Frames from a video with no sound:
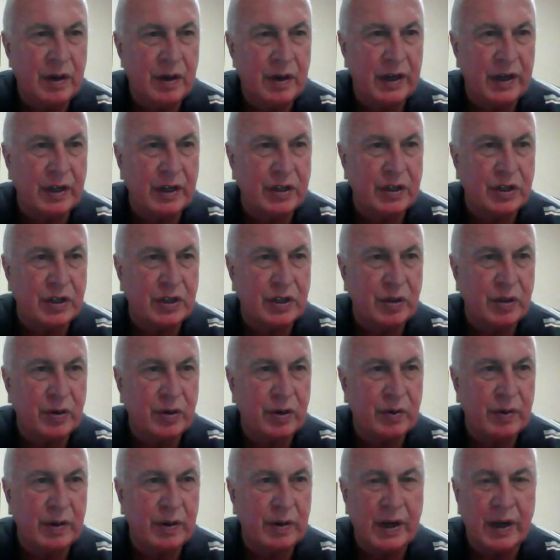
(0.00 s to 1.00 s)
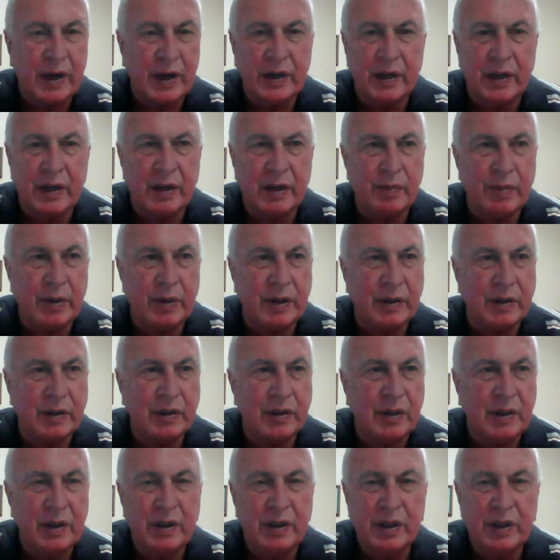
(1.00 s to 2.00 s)
I could show you what I did, but
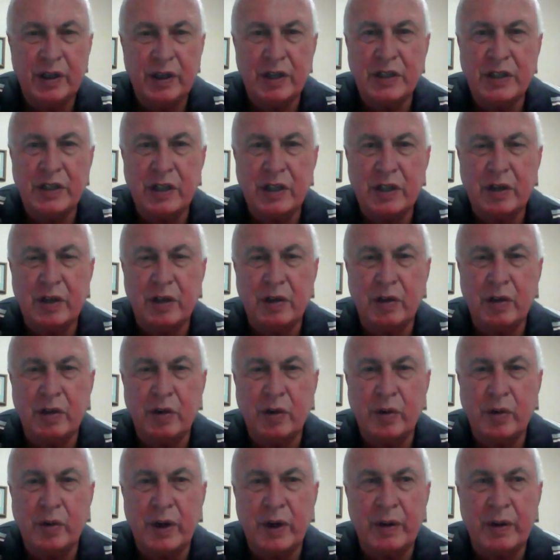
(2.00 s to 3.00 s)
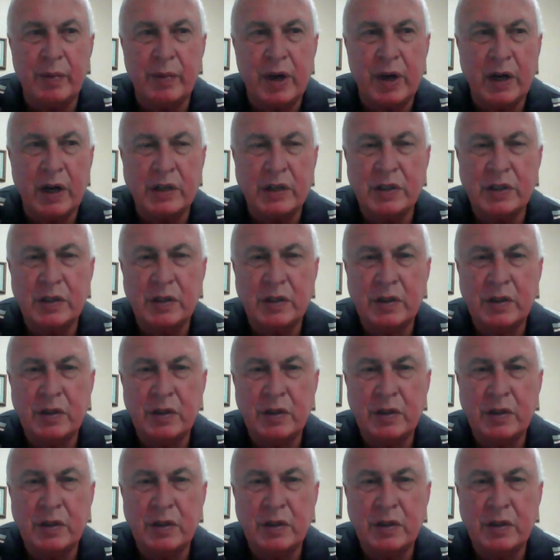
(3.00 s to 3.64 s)
you just hit the little green box.